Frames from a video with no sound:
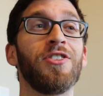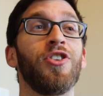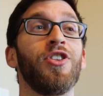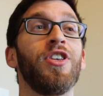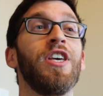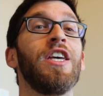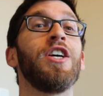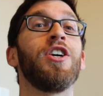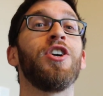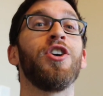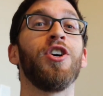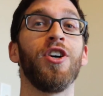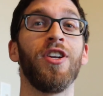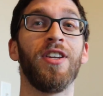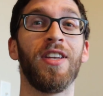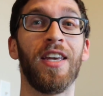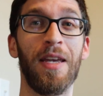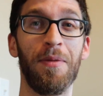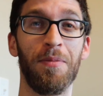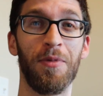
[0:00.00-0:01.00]
so that he
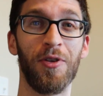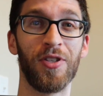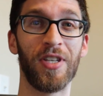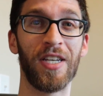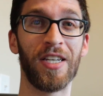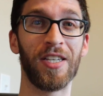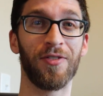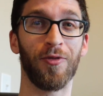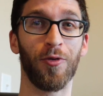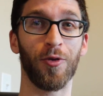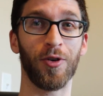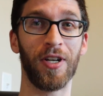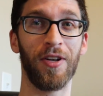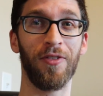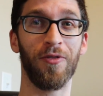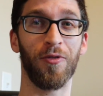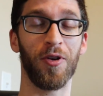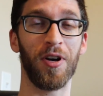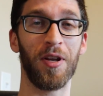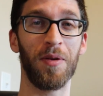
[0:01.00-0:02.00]
could keep using his
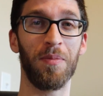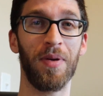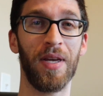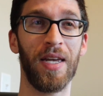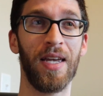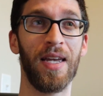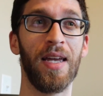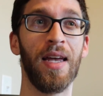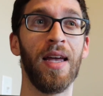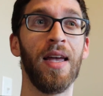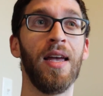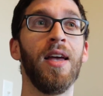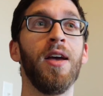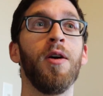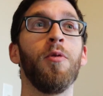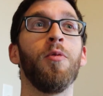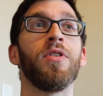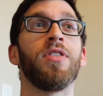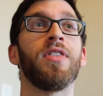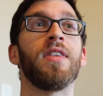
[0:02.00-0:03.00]
1440p
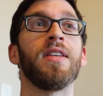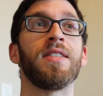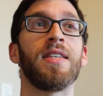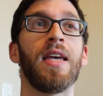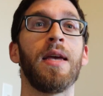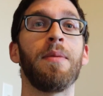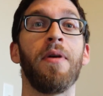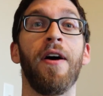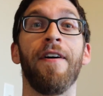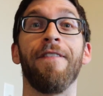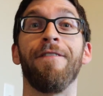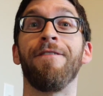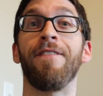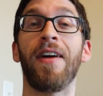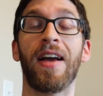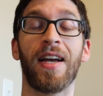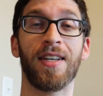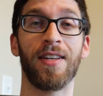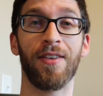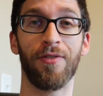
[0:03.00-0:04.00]
with the same
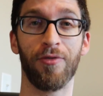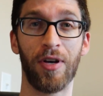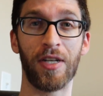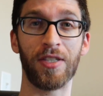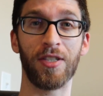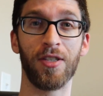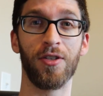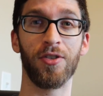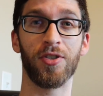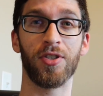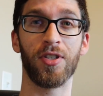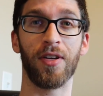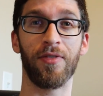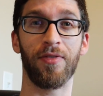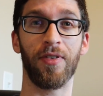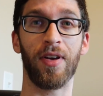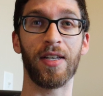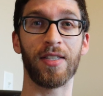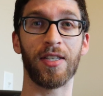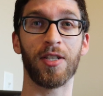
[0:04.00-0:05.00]
effective
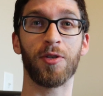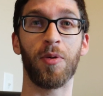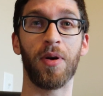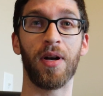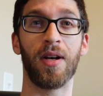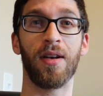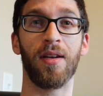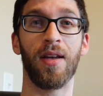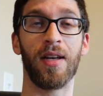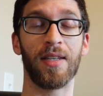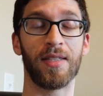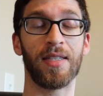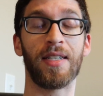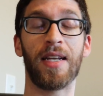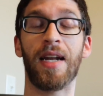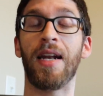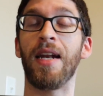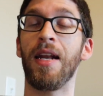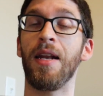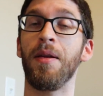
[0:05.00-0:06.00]
resolution as a
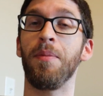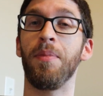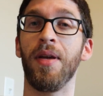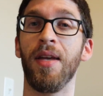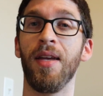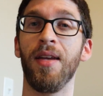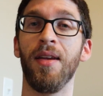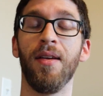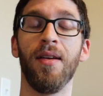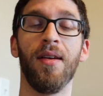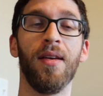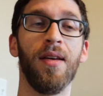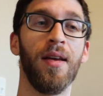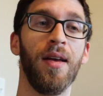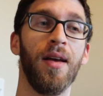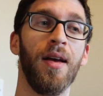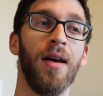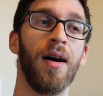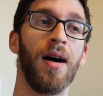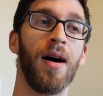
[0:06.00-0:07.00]
1080p.
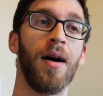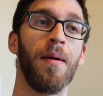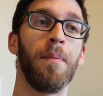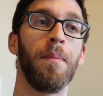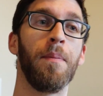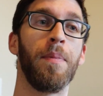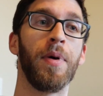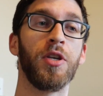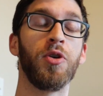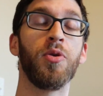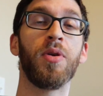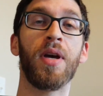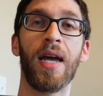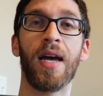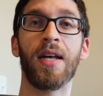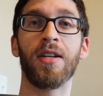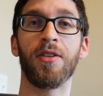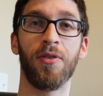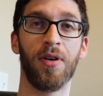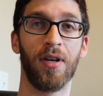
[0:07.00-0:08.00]
But you
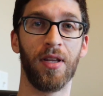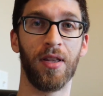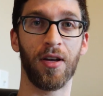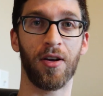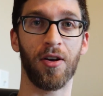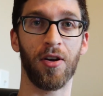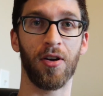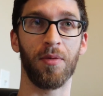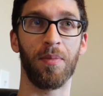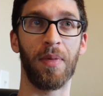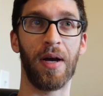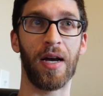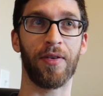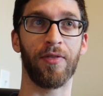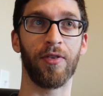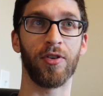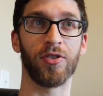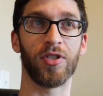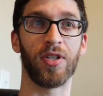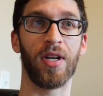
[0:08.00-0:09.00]
can't do it in the current Mac
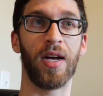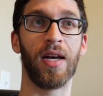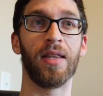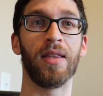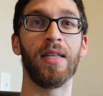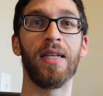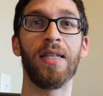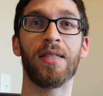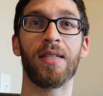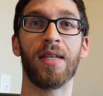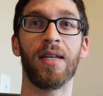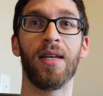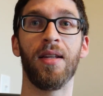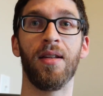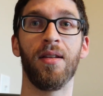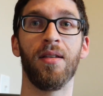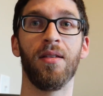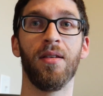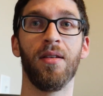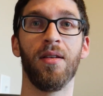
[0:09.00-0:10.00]
version, at least
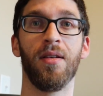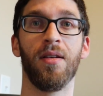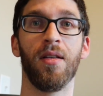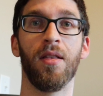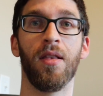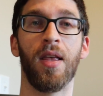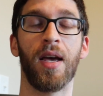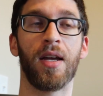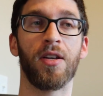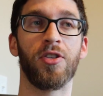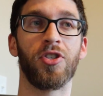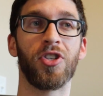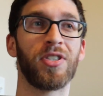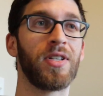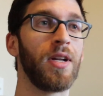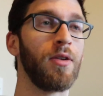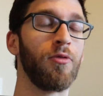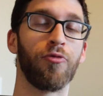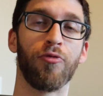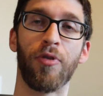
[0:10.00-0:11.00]
in like
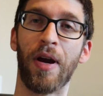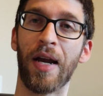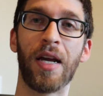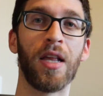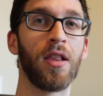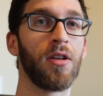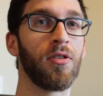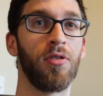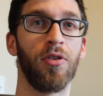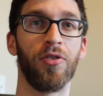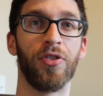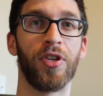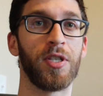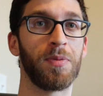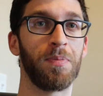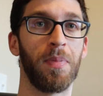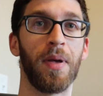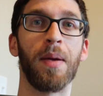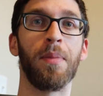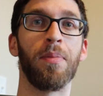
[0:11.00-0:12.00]
just a regular old
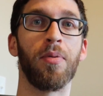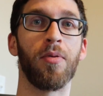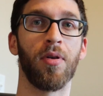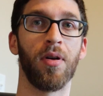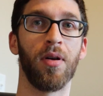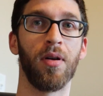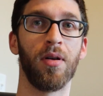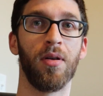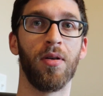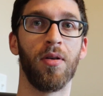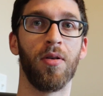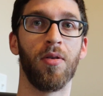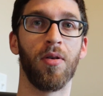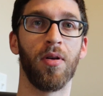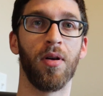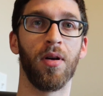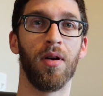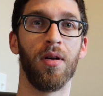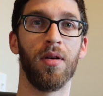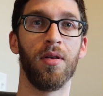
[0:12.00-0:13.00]
DisplayPort
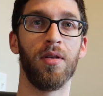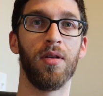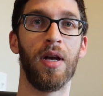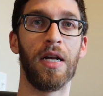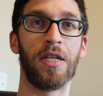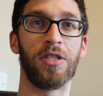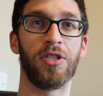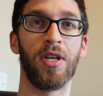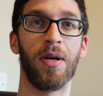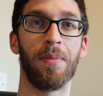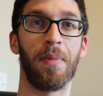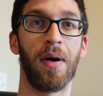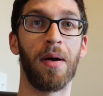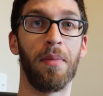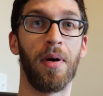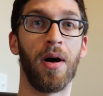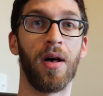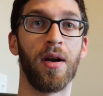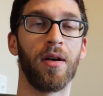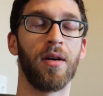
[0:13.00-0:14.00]
or HDMI
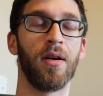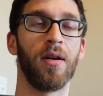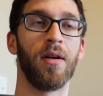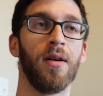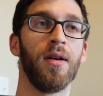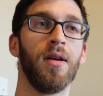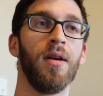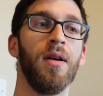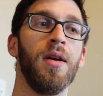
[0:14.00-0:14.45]
monitor.